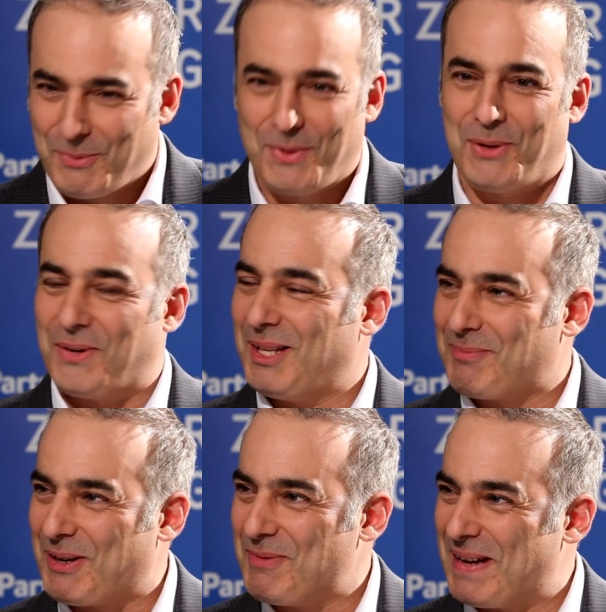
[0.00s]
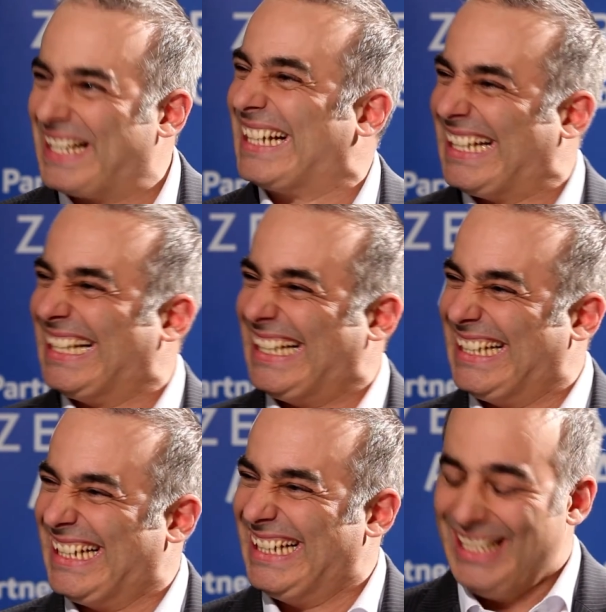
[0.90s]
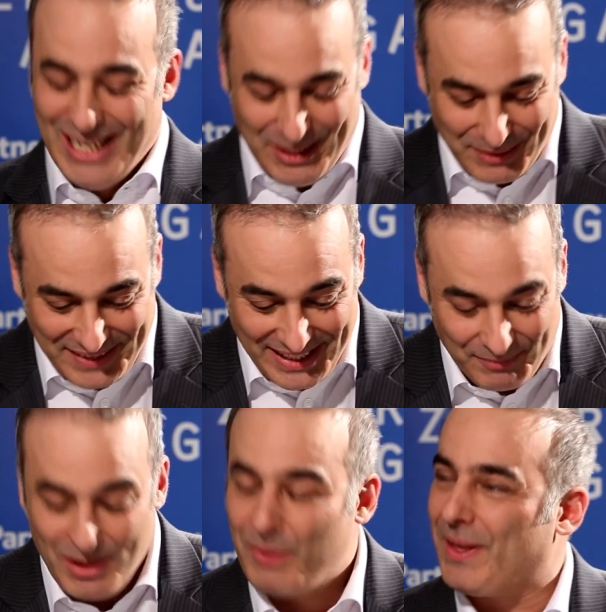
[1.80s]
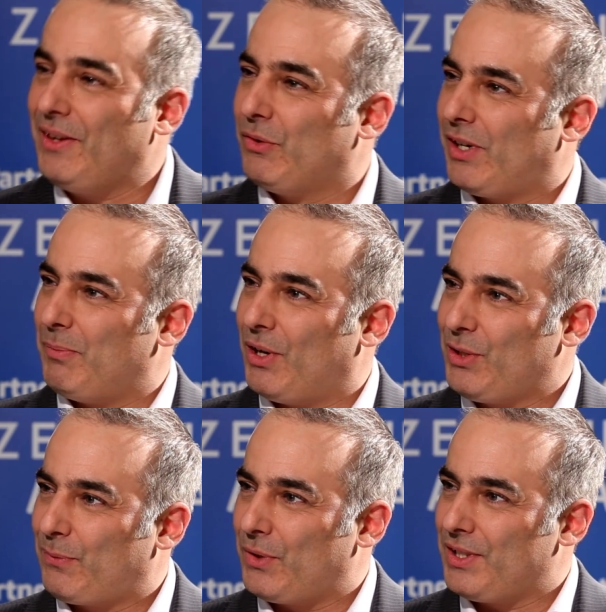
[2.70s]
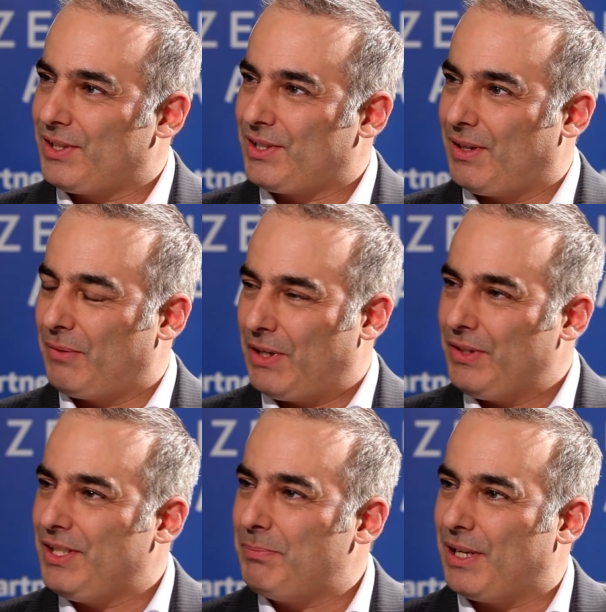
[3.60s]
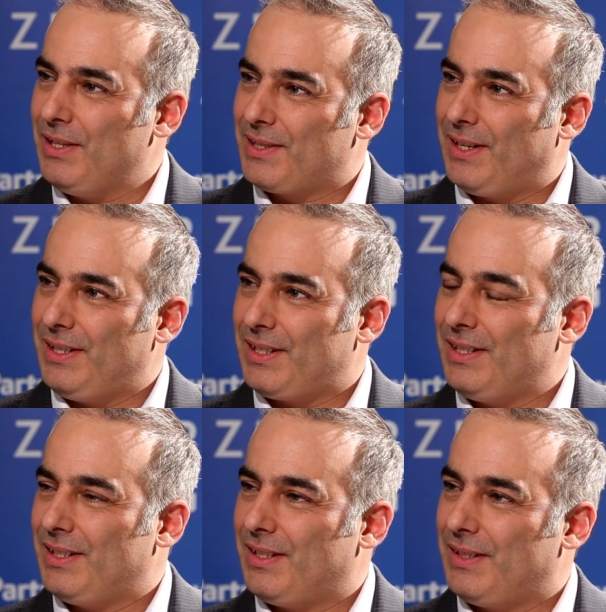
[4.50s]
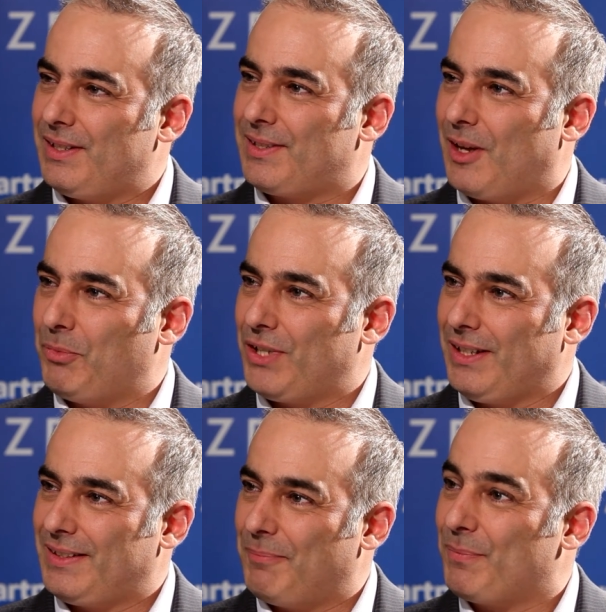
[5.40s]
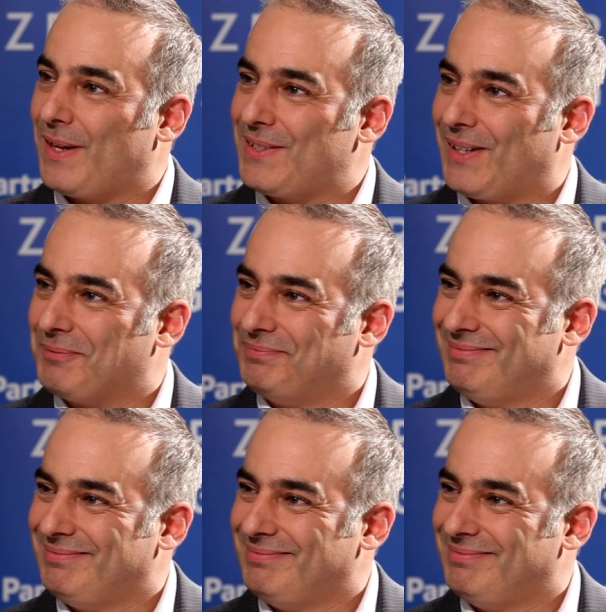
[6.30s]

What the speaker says: With your help, I hope. Well, Daniel, thank you very much for this very deep insight in this subject. Thanks a lot.